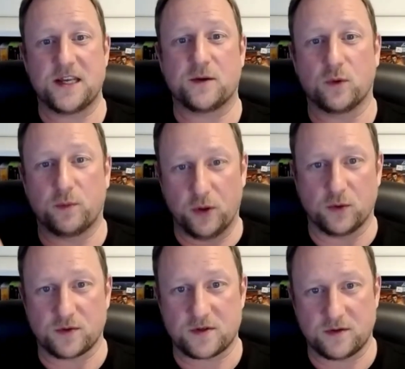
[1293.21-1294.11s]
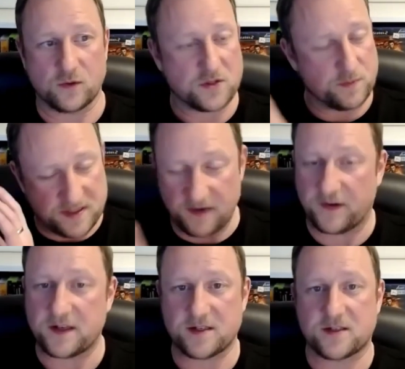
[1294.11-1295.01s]
SQL pools or
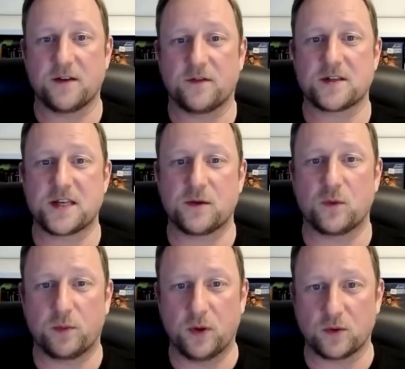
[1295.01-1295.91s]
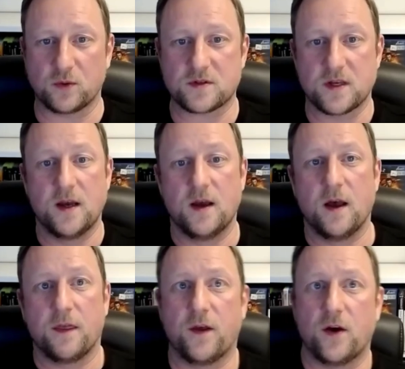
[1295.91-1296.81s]
specific to serverless SQL pools
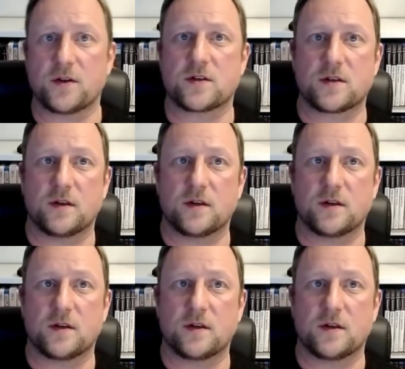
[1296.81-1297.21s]
that